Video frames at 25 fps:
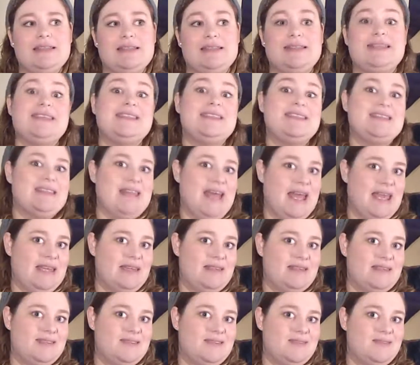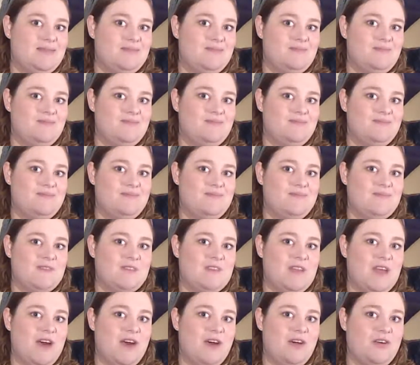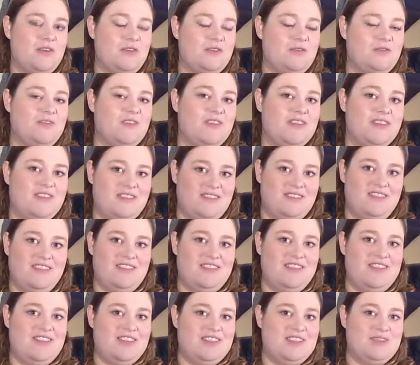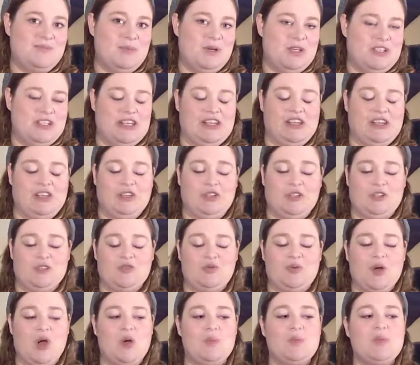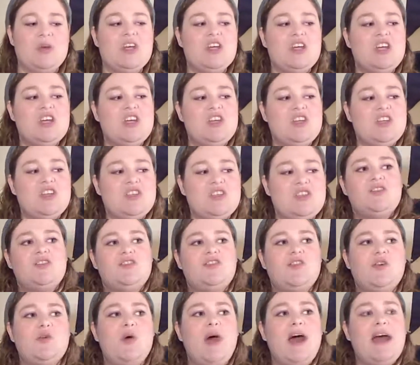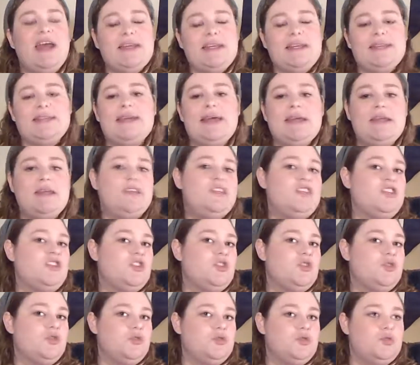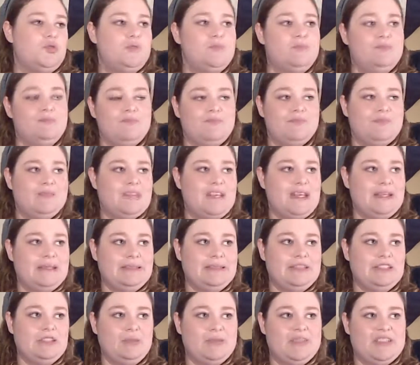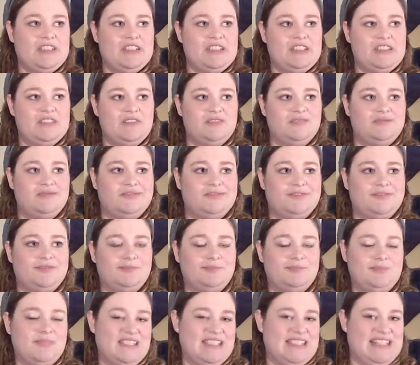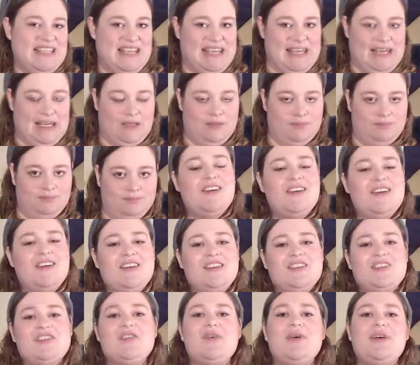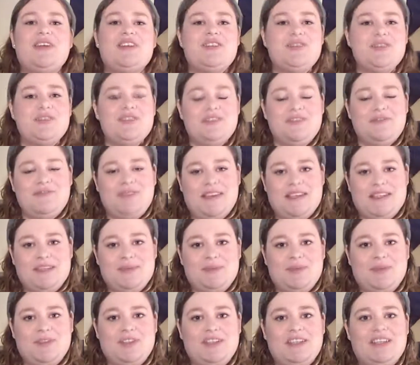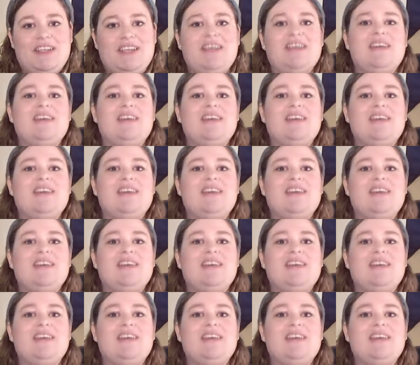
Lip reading: dislikes of this particular trope. So I decided to do a little bit of digging. So I took to Facebook,